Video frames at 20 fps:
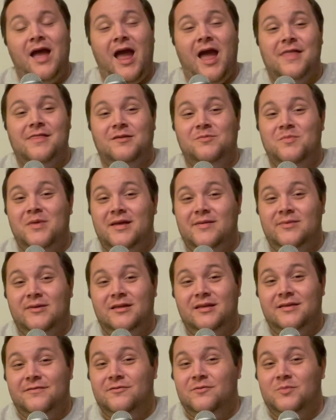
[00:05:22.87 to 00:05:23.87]
and then maybe
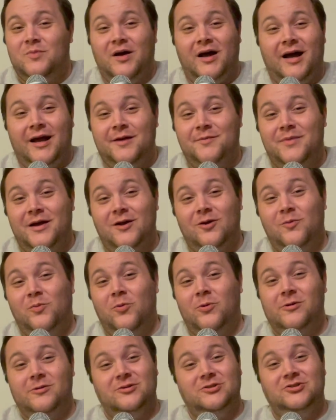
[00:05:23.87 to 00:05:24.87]
even behind Michael
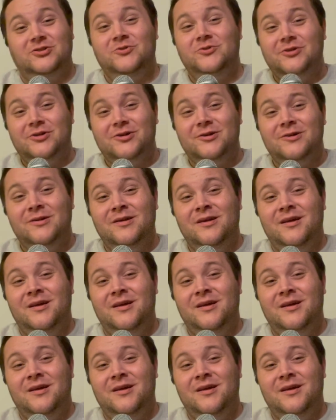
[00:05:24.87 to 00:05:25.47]
Porter Jr.,